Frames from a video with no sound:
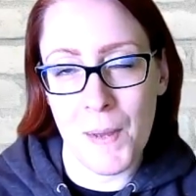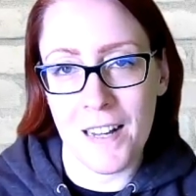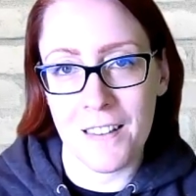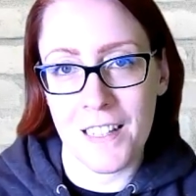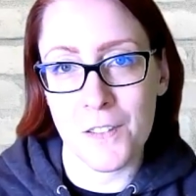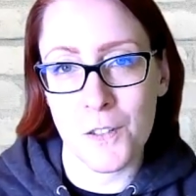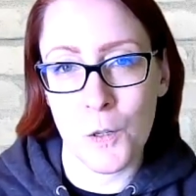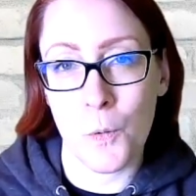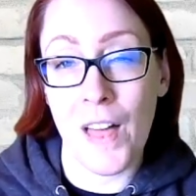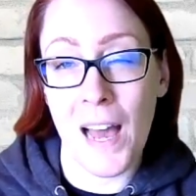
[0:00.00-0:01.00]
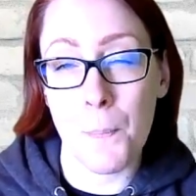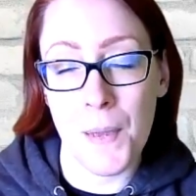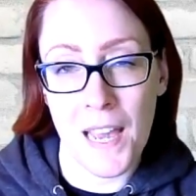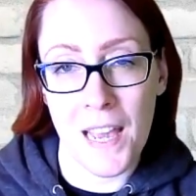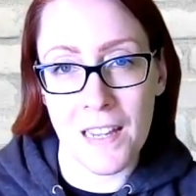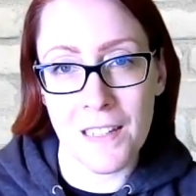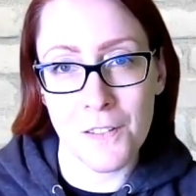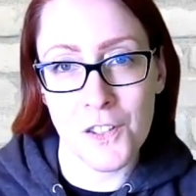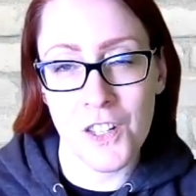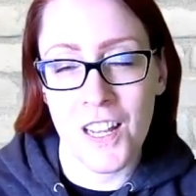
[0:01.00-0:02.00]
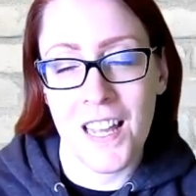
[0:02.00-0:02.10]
backlinks to that page